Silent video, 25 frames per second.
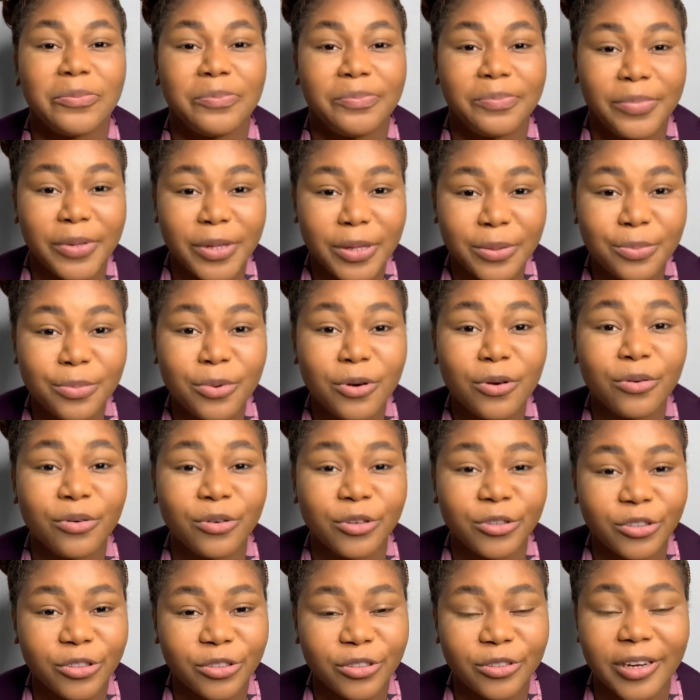people will
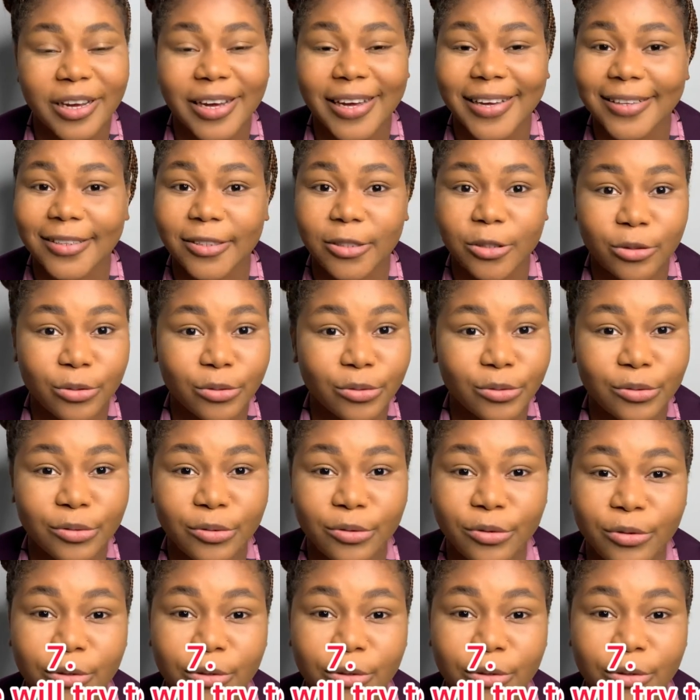try to